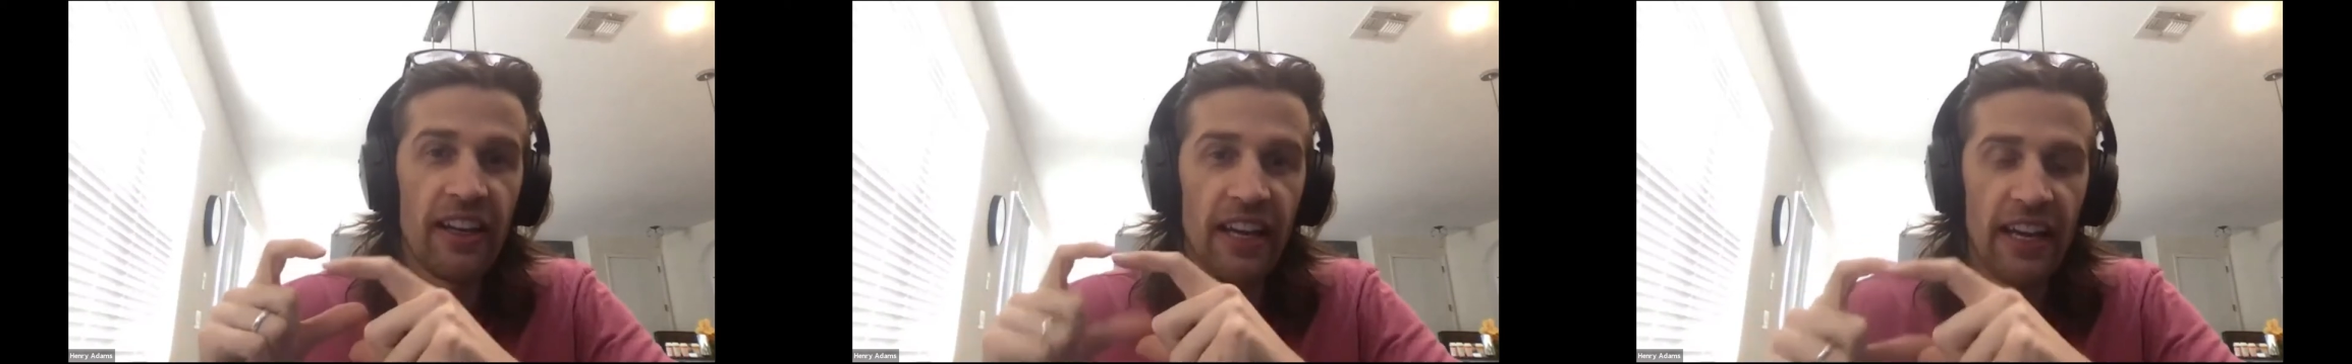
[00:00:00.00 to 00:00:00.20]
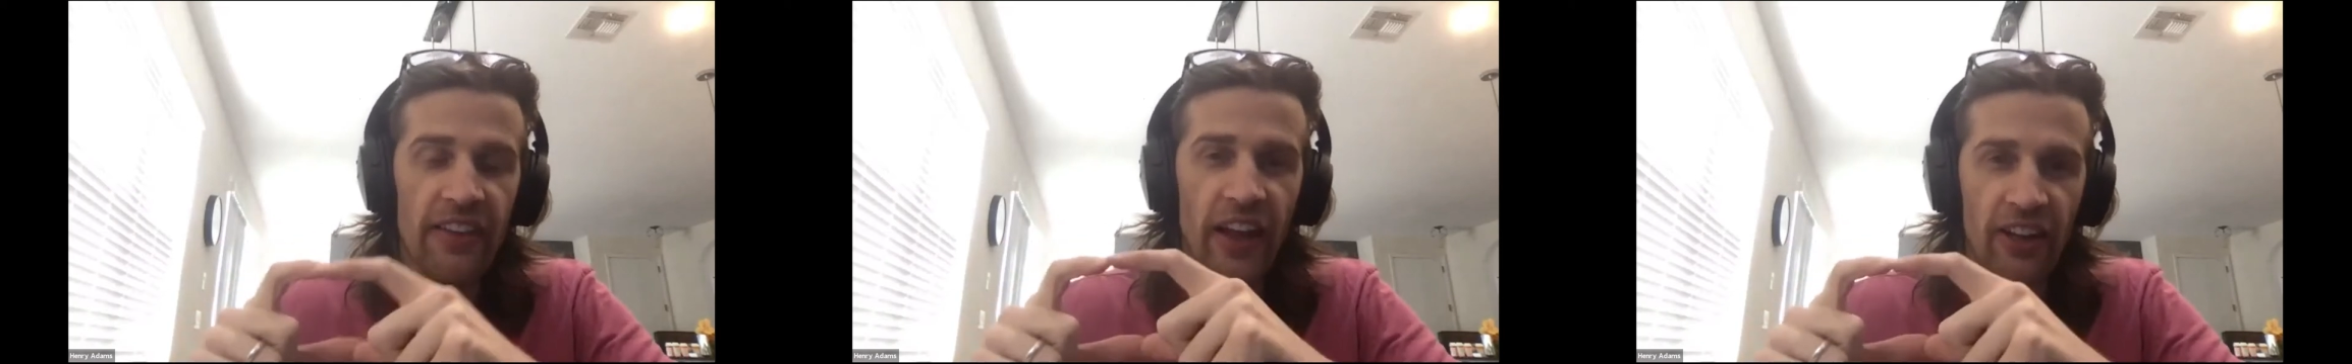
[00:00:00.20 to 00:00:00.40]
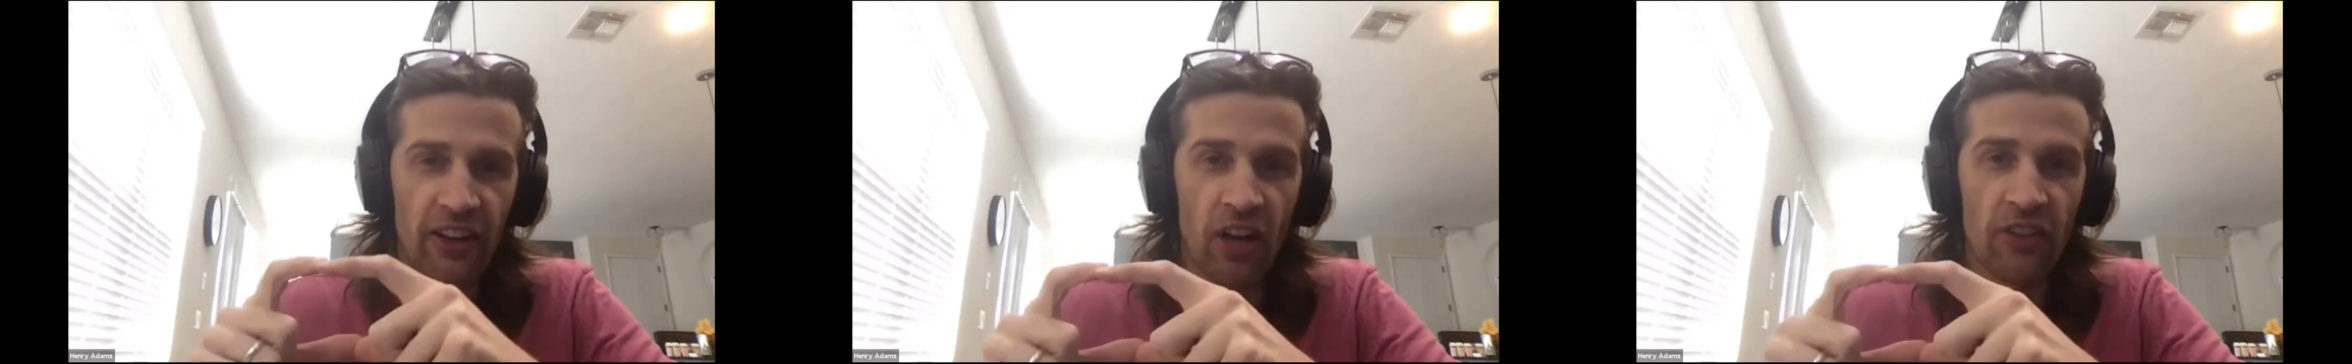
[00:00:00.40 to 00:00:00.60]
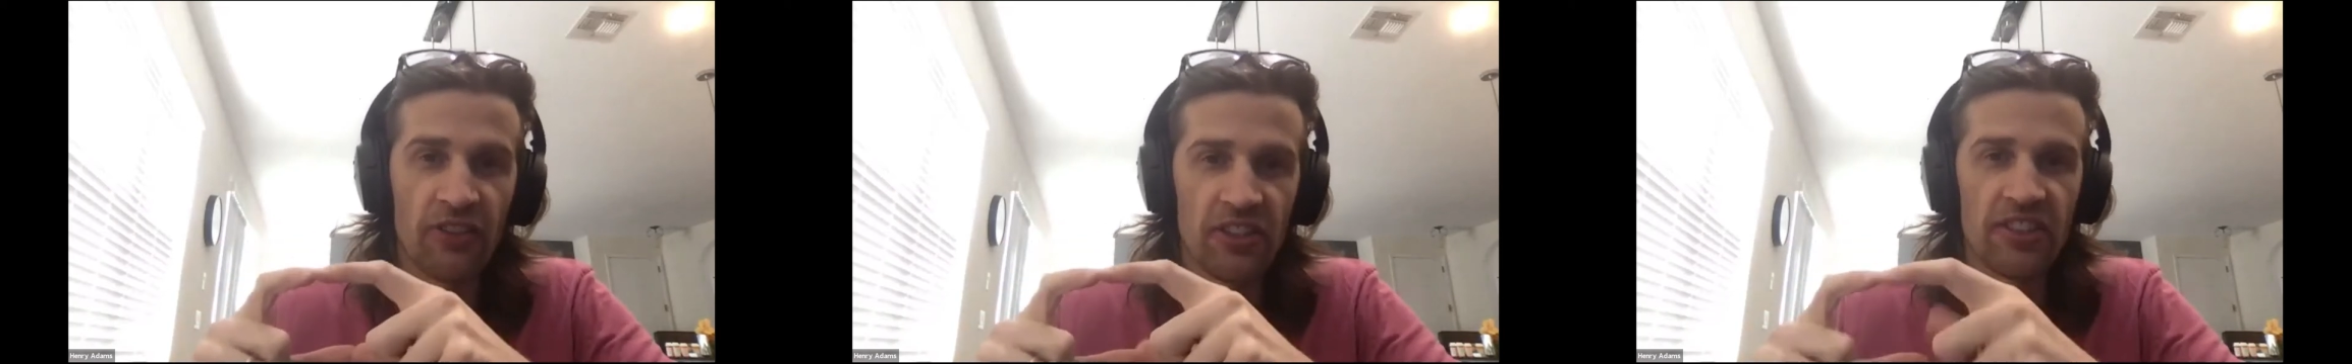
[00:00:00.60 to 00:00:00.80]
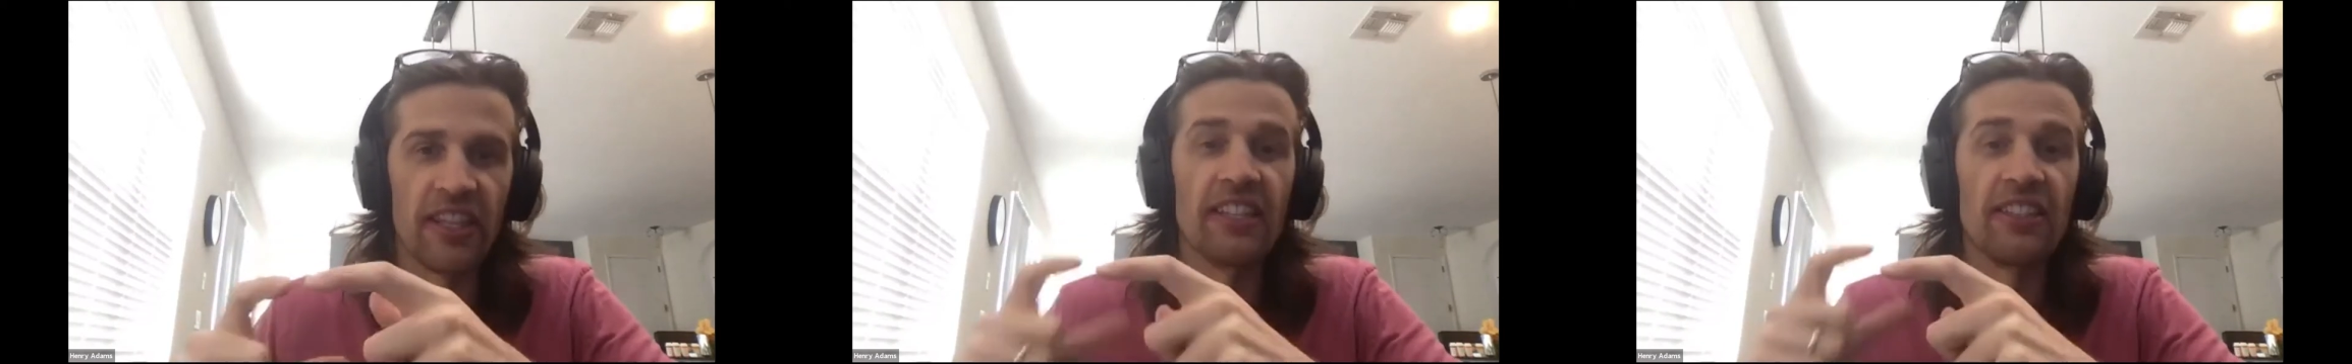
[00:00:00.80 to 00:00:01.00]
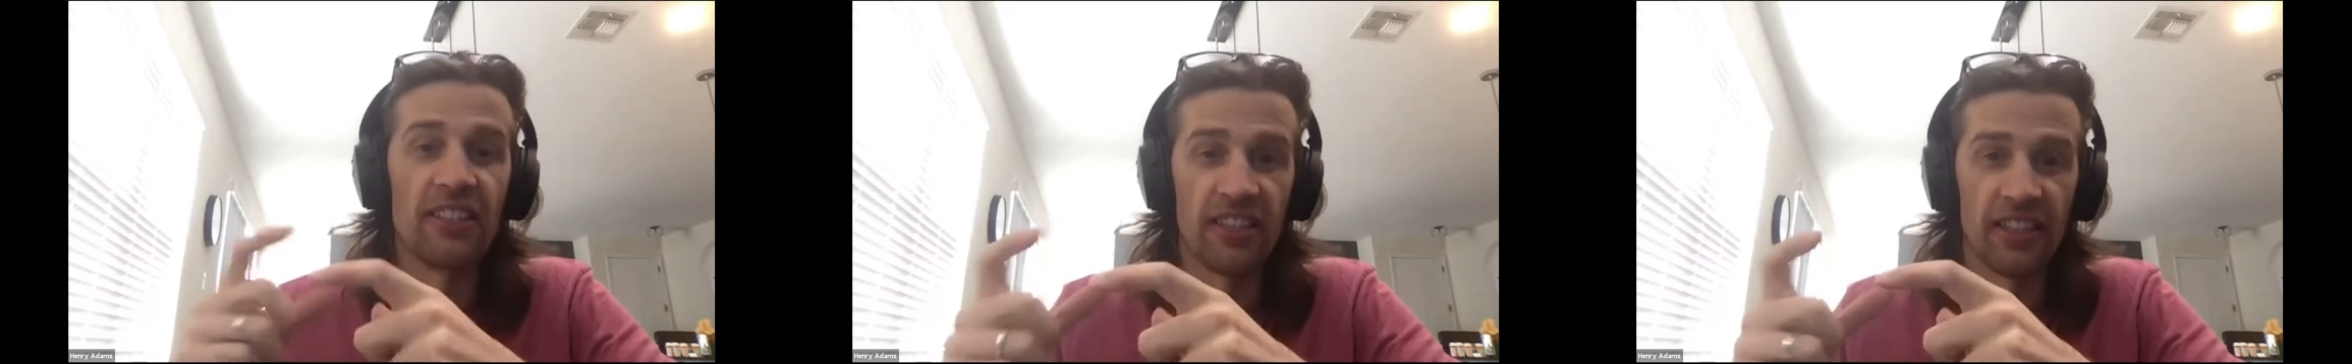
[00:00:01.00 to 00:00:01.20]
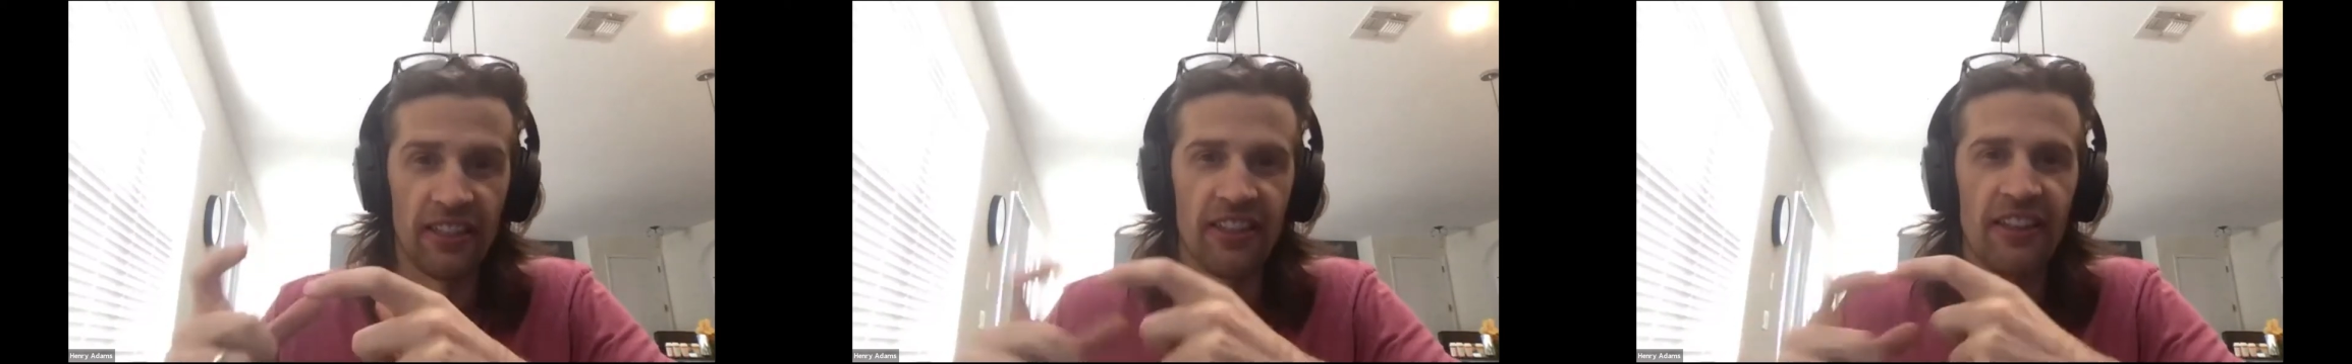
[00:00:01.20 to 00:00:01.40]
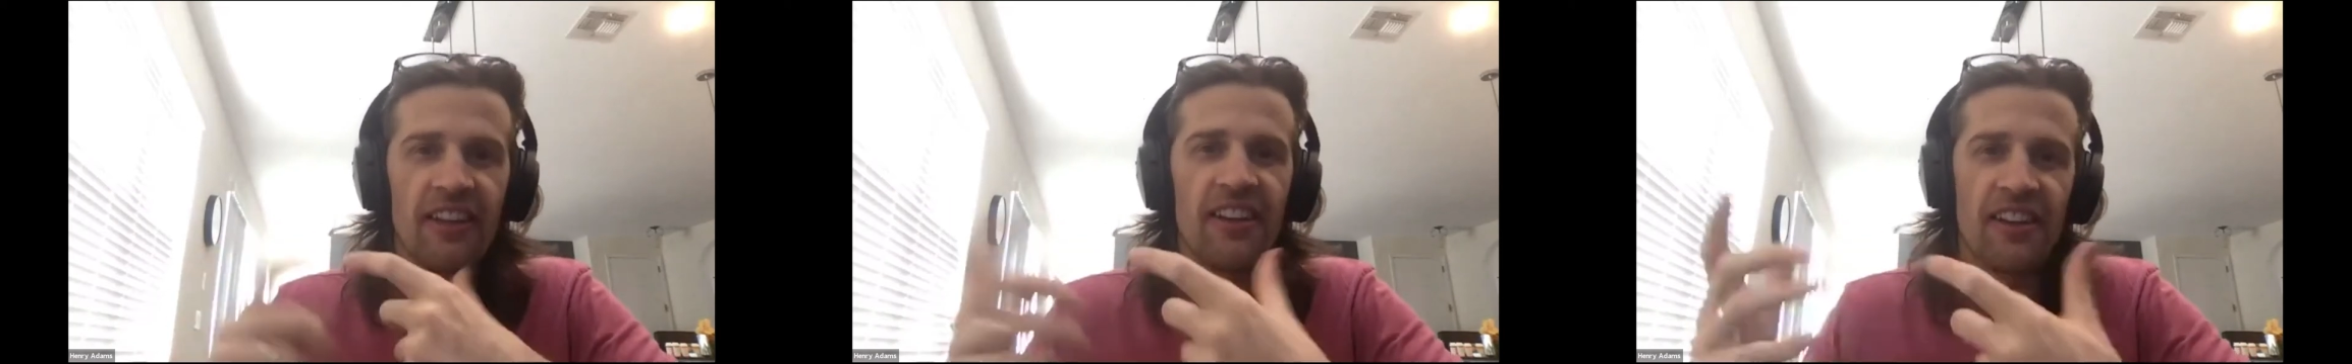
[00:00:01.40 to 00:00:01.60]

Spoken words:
in that conversation